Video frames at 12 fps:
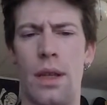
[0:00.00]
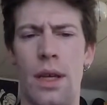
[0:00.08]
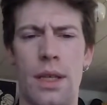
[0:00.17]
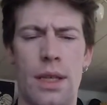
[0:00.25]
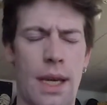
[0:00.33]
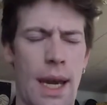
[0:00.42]

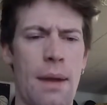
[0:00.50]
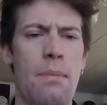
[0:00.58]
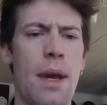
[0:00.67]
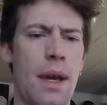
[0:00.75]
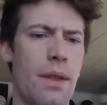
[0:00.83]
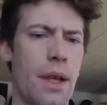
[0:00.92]
it
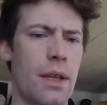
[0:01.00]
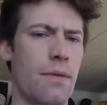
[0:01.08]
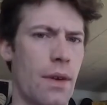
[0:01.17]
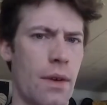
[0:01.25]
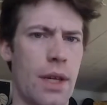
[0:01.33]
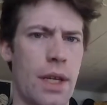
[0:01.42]
can make things
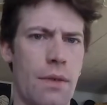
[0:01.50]
very